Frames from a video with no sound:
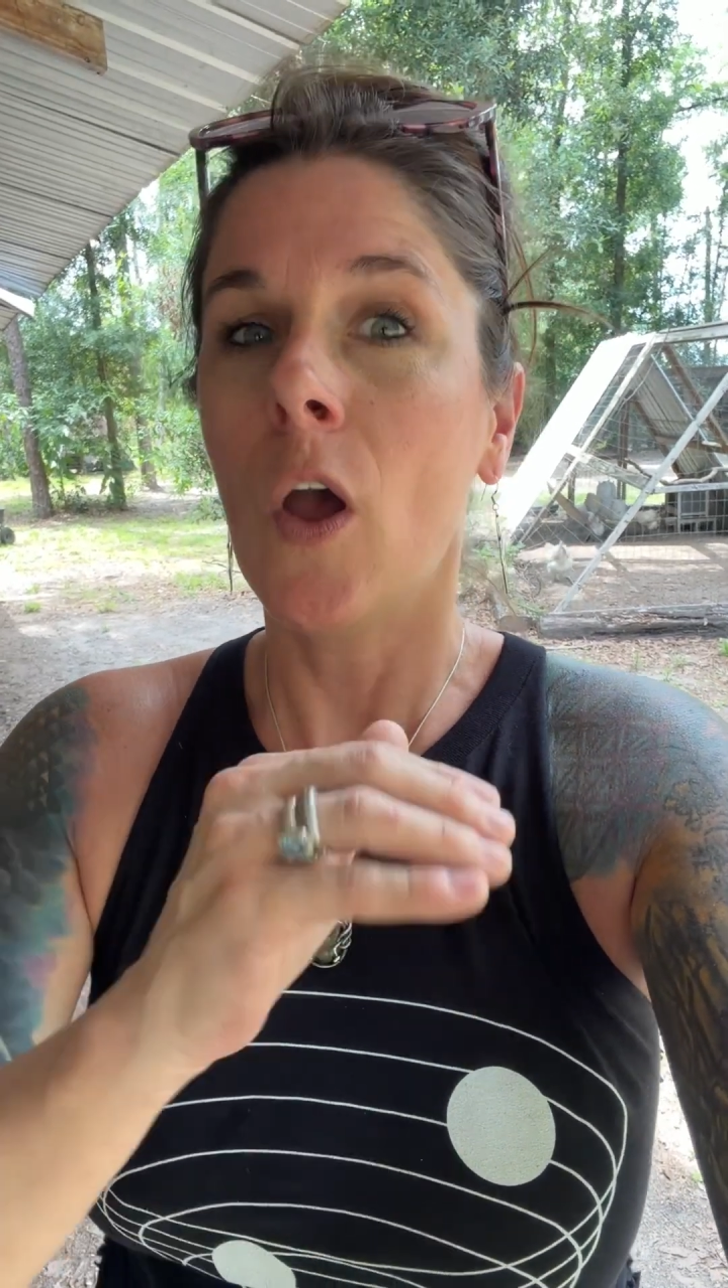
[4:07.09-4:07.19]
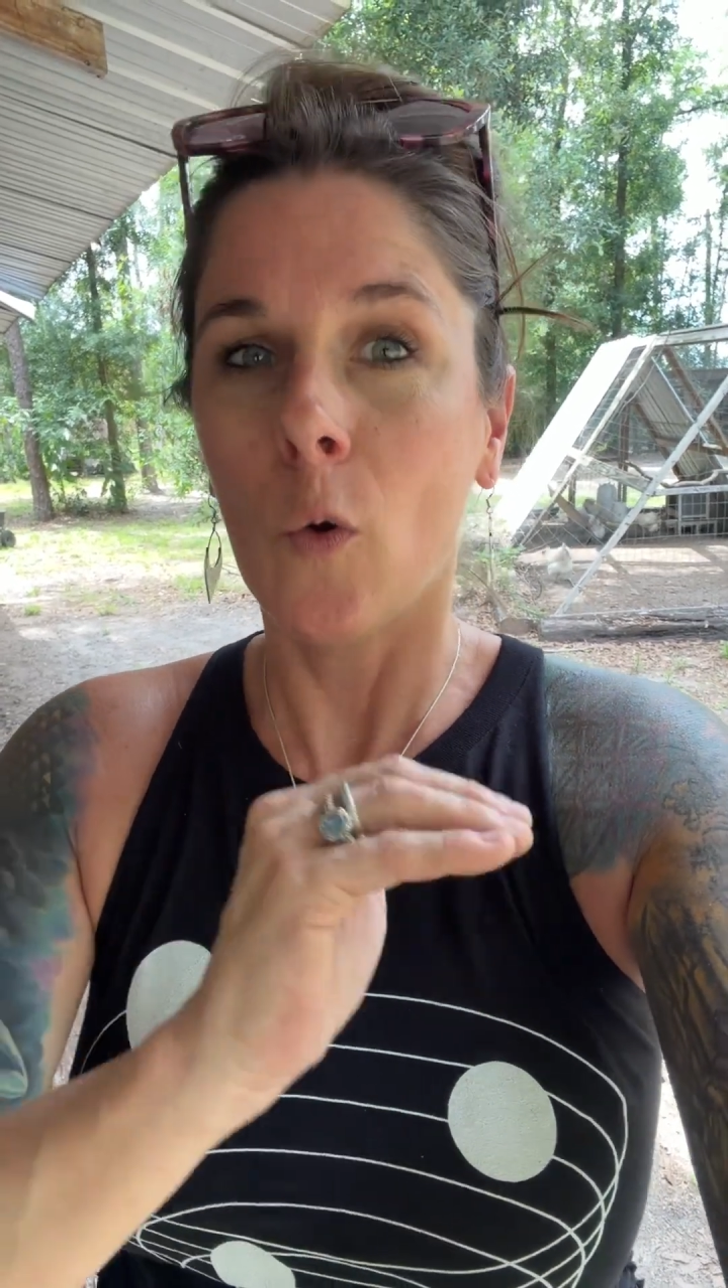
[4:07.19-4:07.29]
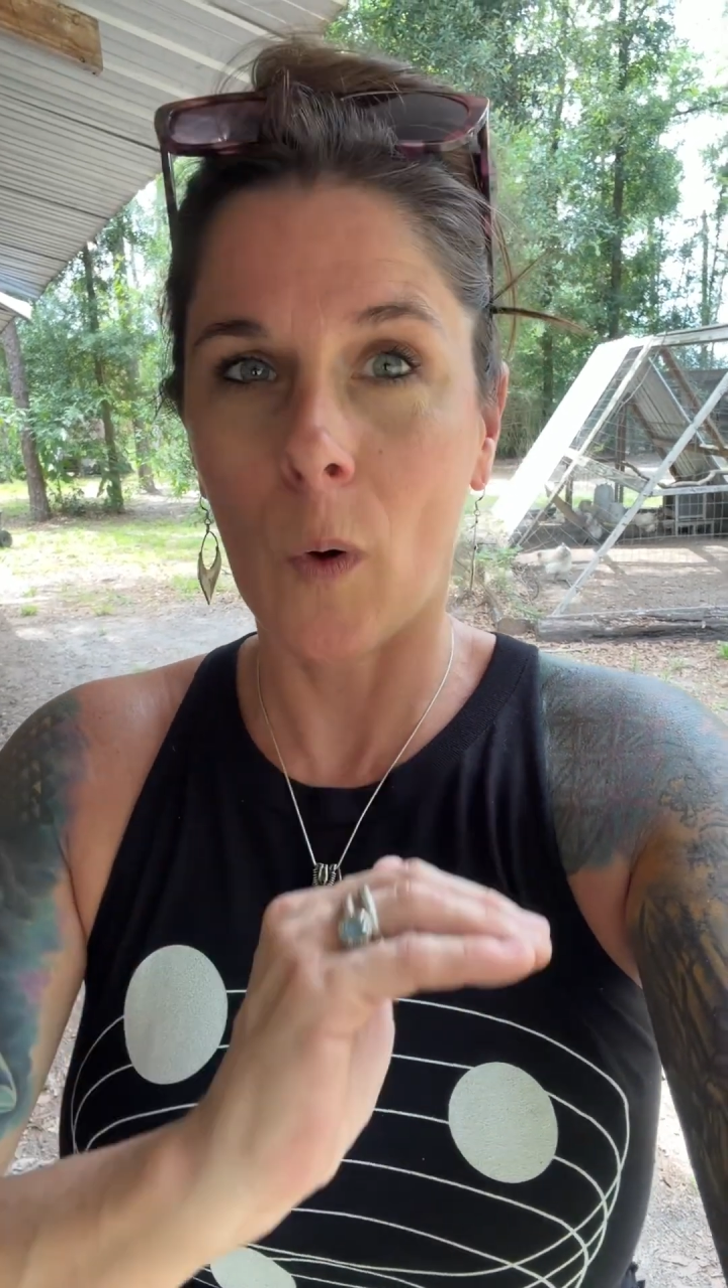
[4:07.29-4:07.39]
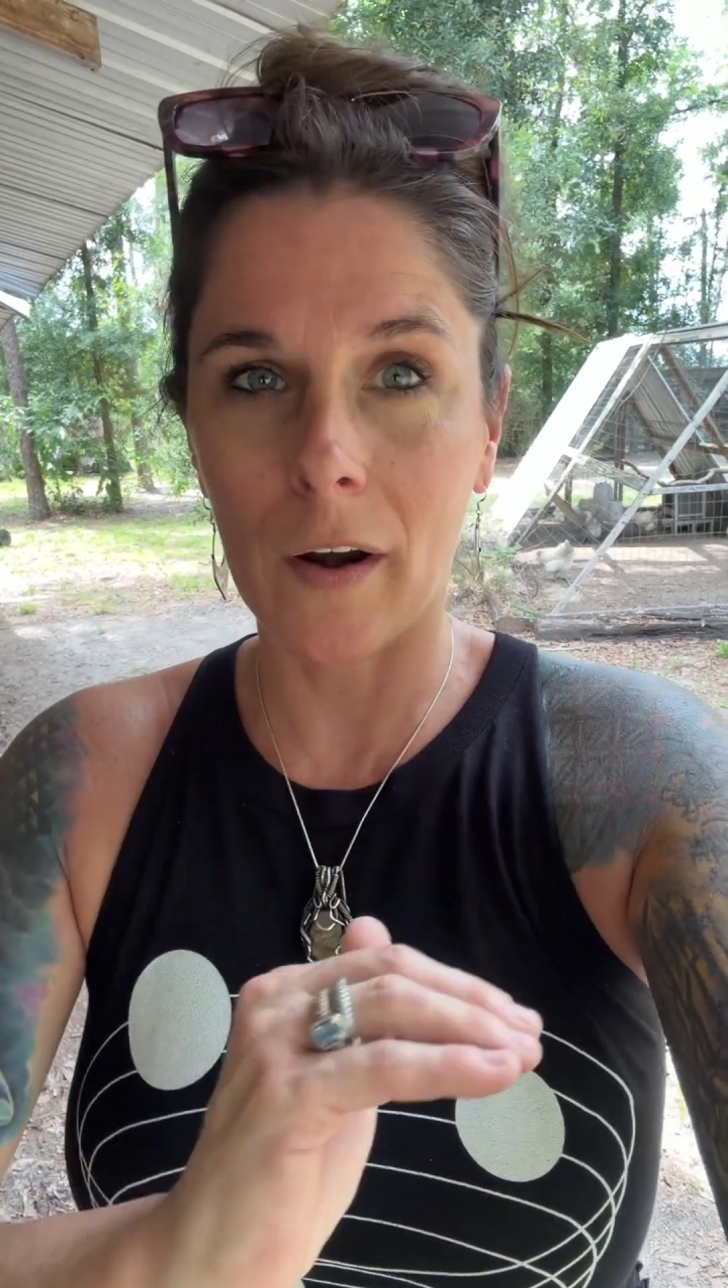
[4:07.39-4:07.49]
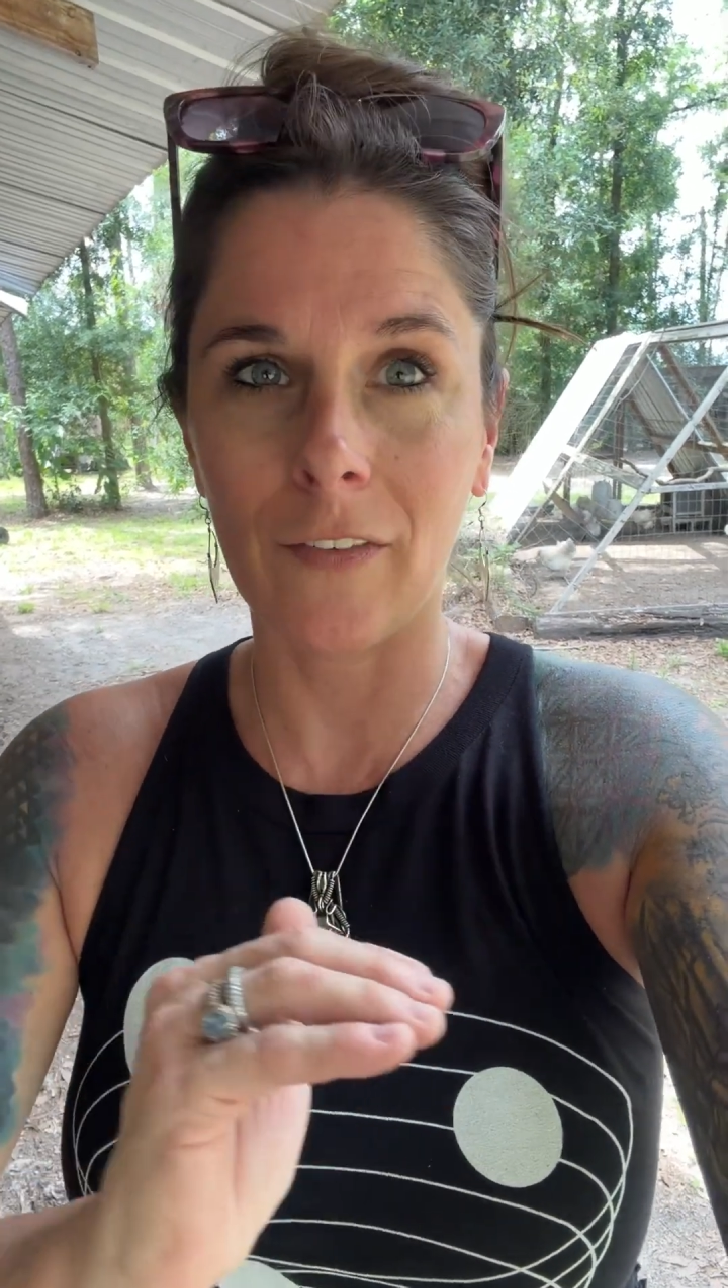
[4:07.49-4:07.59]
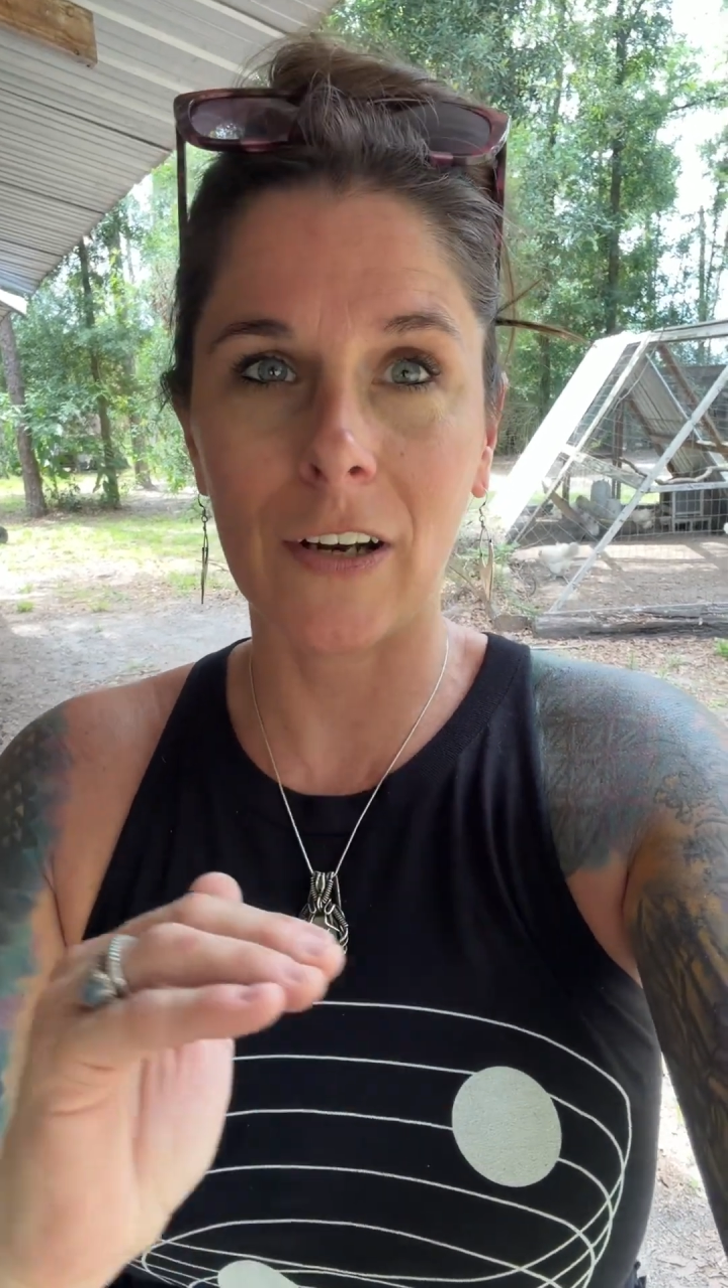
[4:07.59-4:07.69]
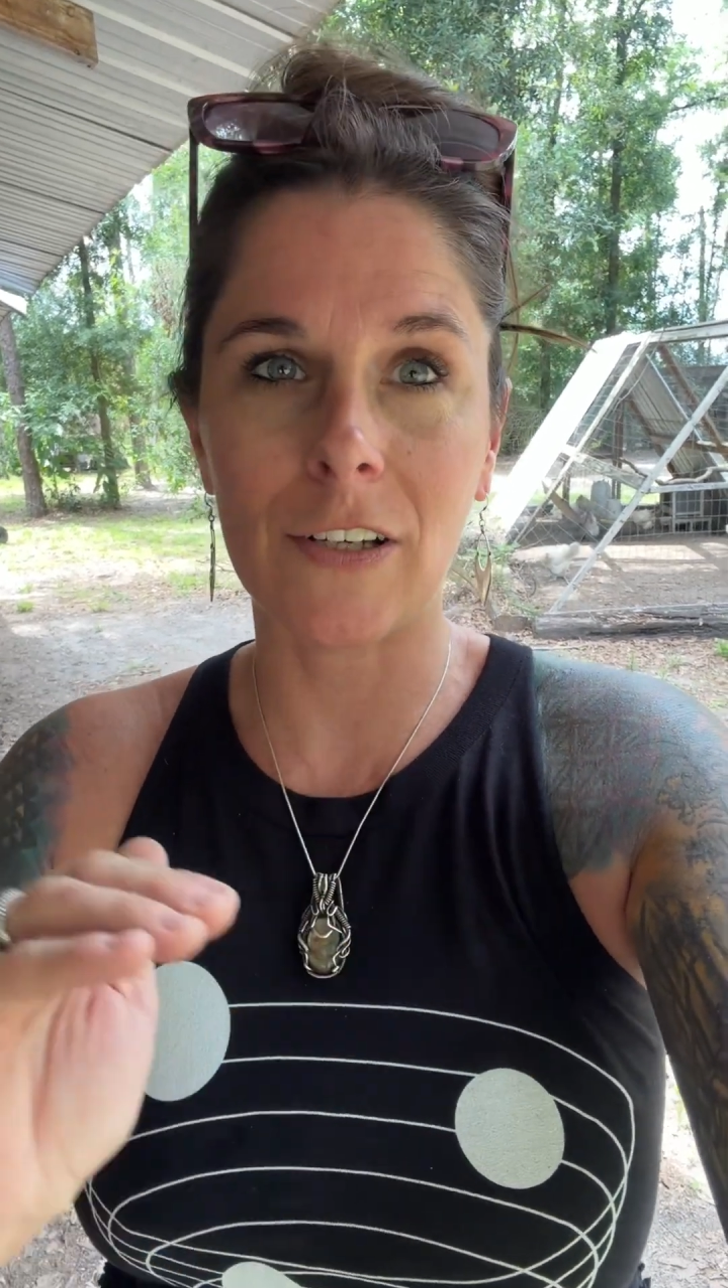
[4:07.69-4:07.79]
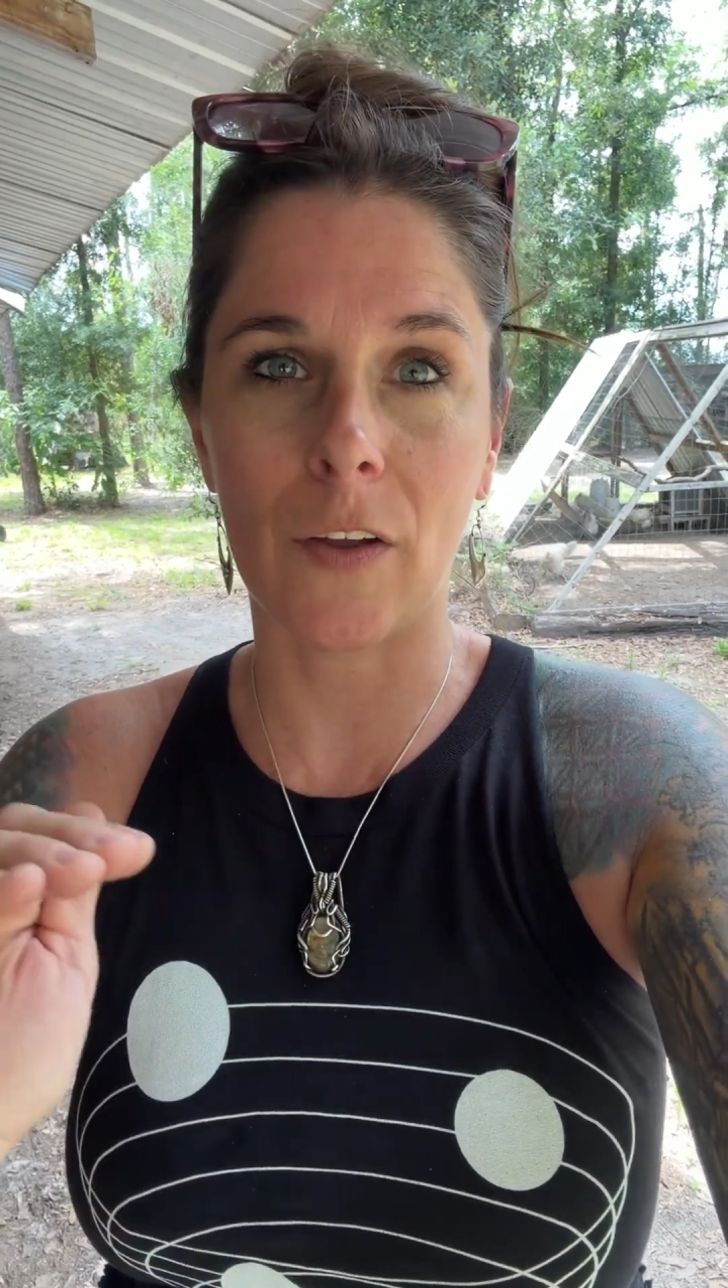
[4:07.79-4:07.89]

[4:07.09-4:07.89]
want to finish